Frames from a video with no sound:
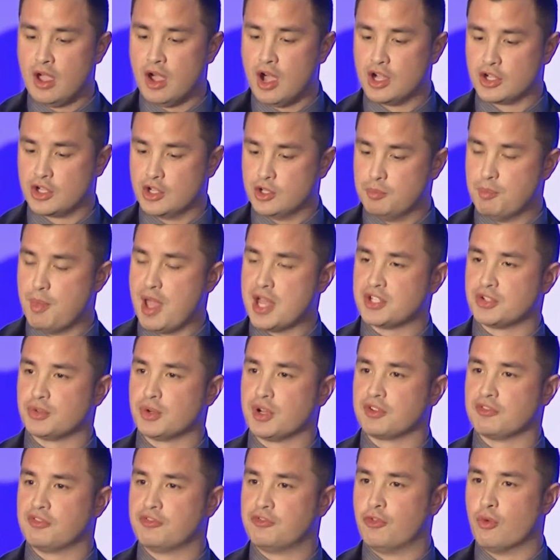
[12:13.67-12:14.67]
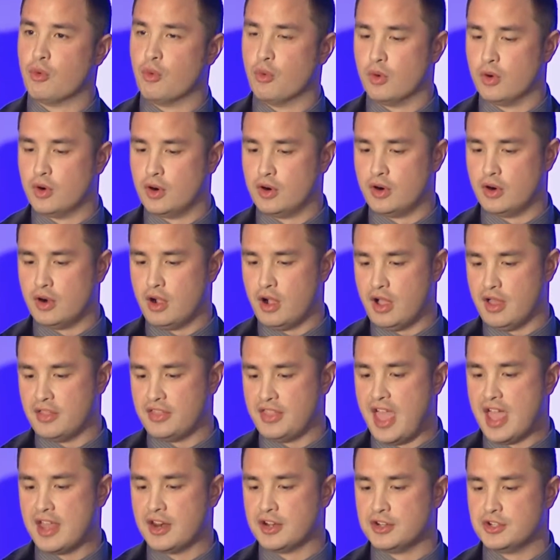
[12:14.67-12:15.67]
A good metric for
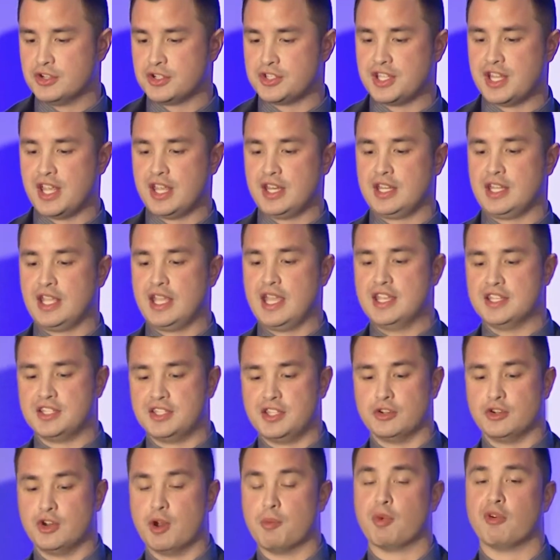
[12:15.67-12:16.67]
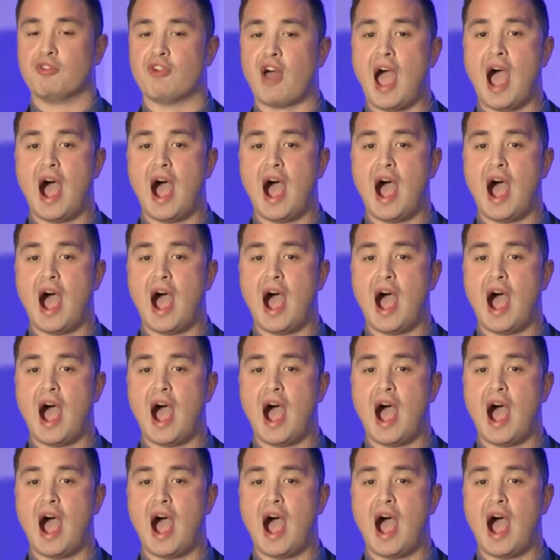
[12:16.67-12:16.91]
that understanding is their number of